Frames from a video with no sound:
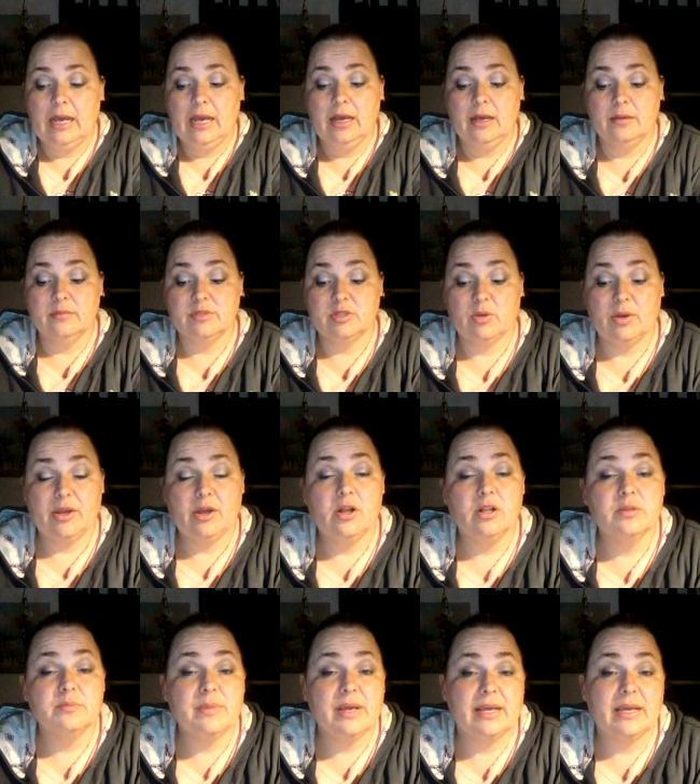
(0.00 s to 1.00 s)
Um, so I
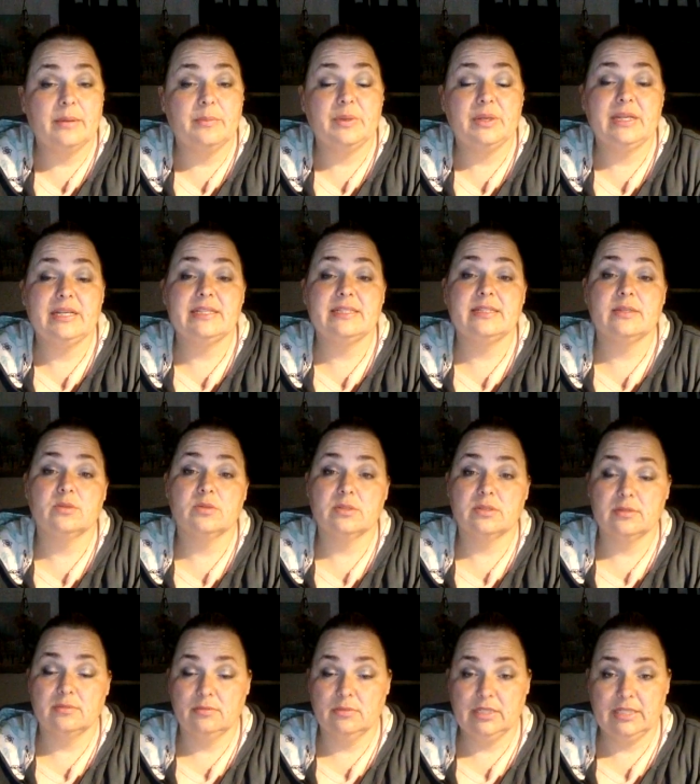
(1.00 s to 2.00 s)
called him back up and I
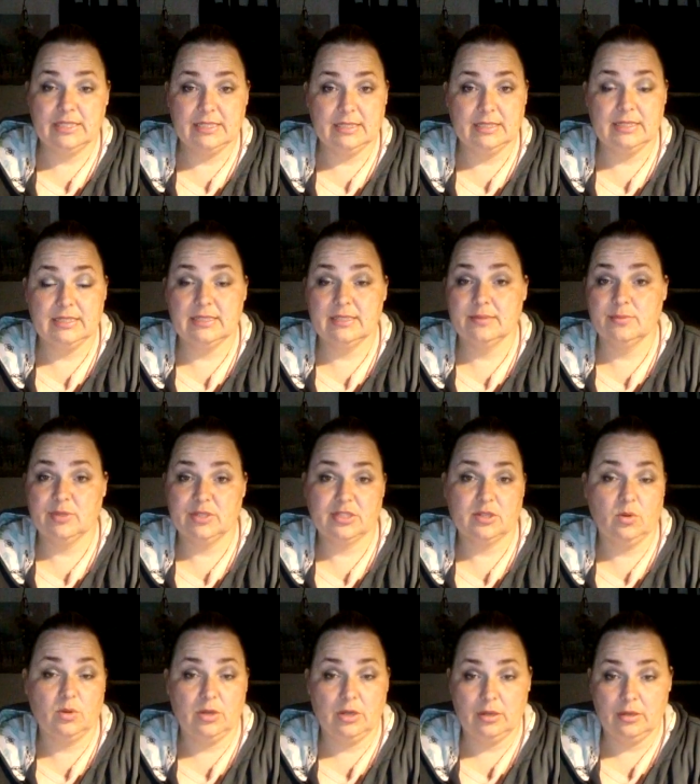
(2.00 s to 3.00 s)
says, listen, this is what's
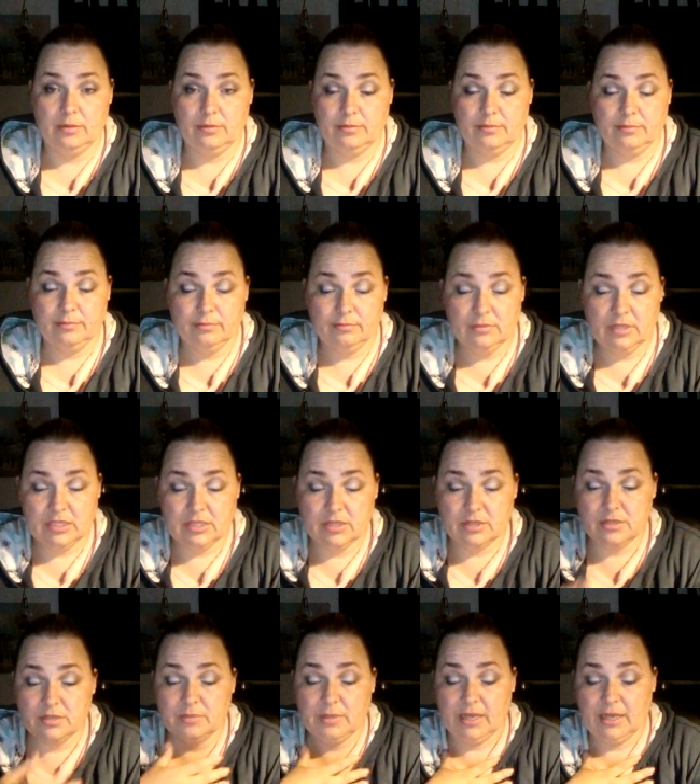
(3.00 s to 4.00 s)
going on.
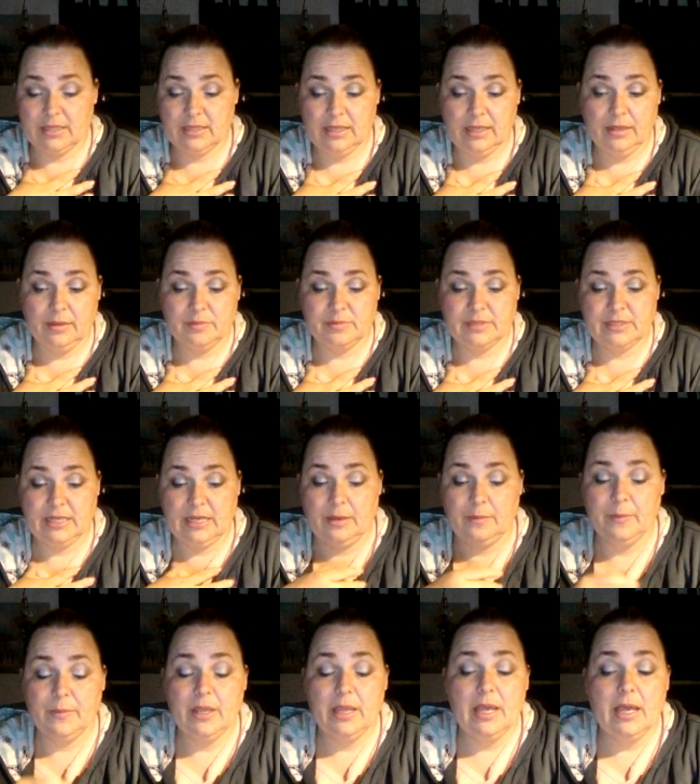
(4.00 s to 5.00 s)
Excuse me, I got the hiccups now.
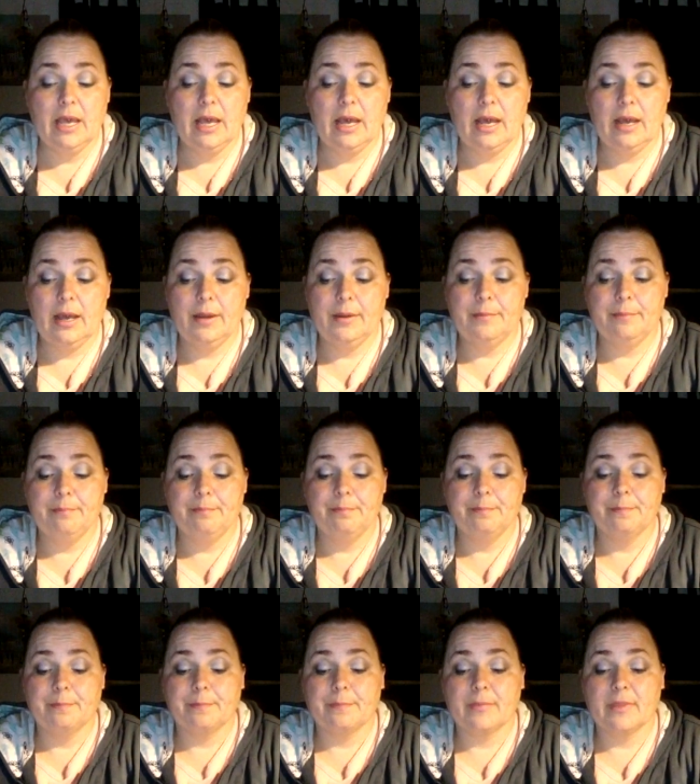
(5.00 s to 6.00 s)
Um,
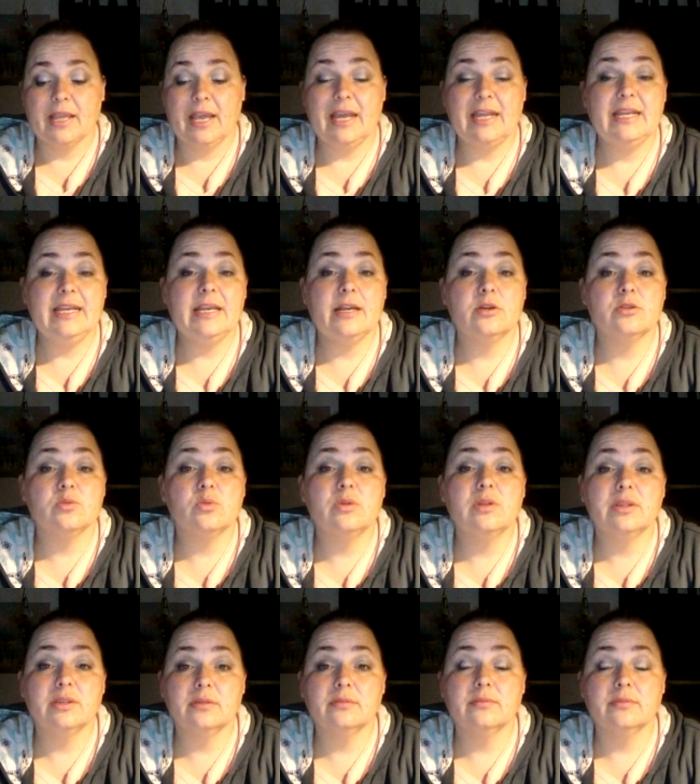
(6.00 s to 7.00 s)
and he goes,
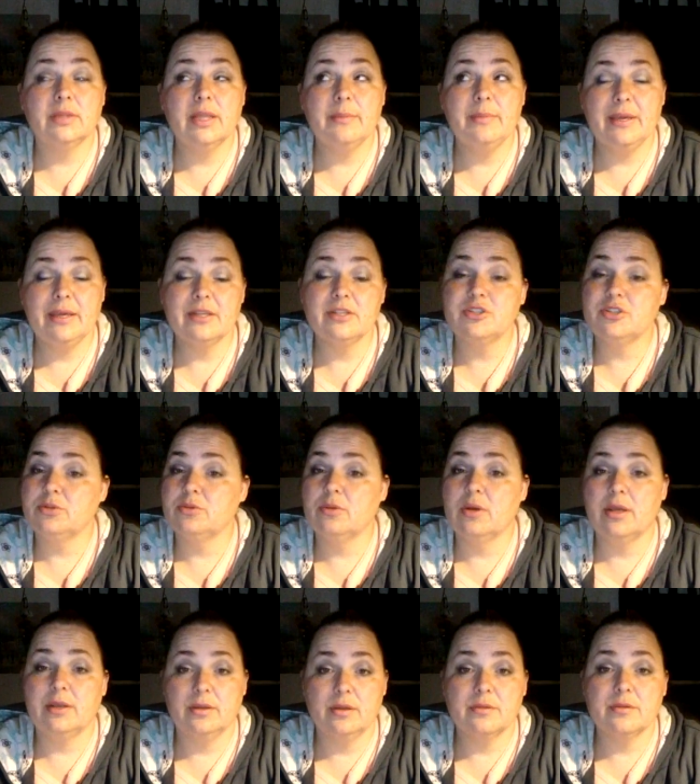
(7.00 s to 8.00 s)
well, let me get you
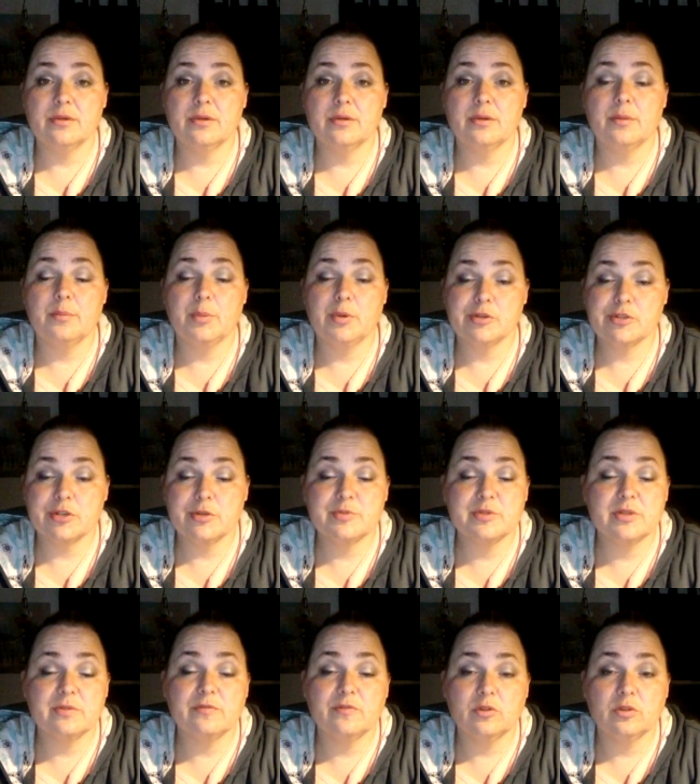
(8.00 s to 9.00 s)
another
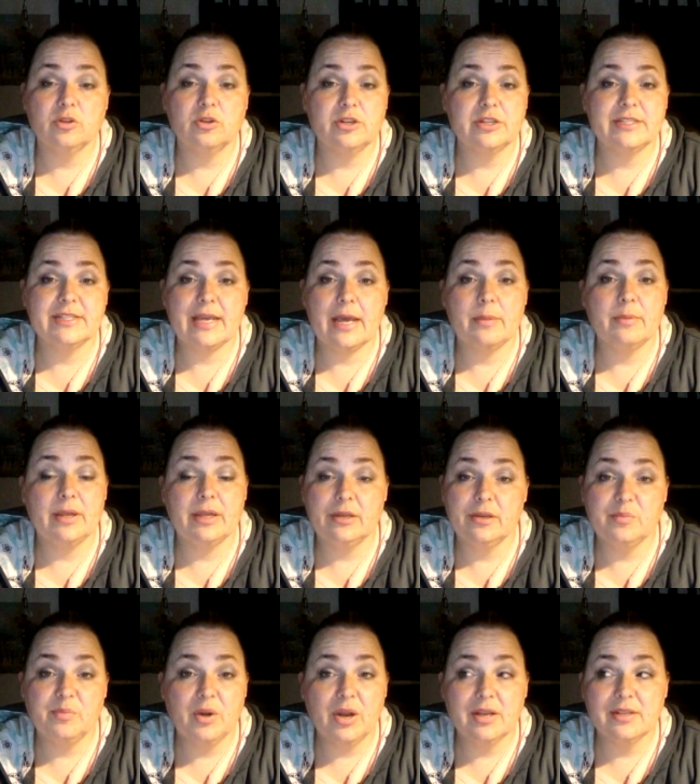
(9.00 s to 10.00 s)
prescription for Loratab
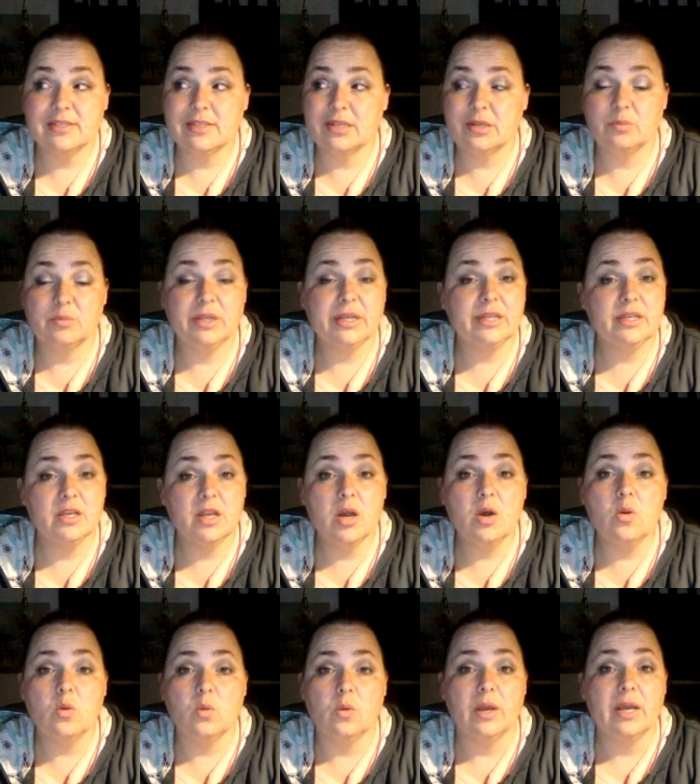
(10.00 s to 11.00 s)
and naproxen. I'm like,
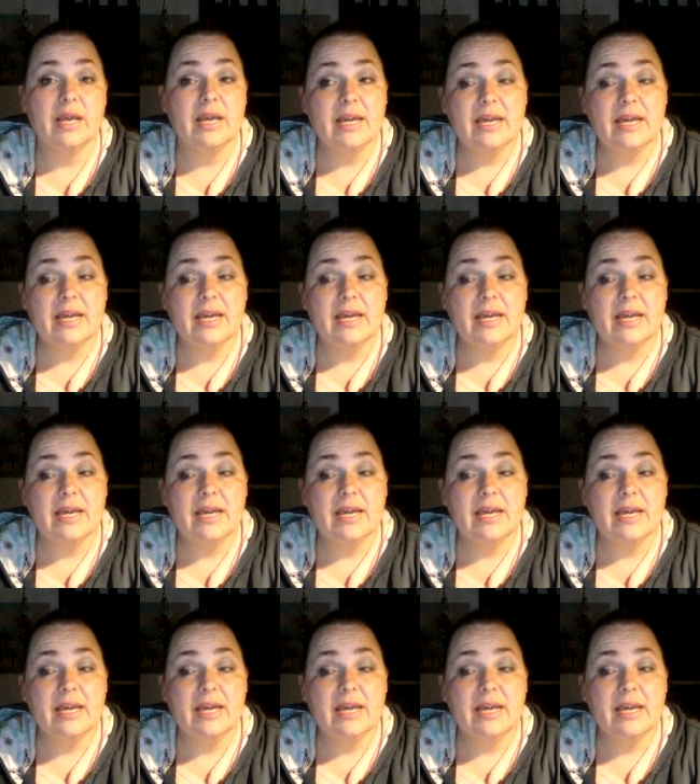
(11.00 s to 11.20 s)
no,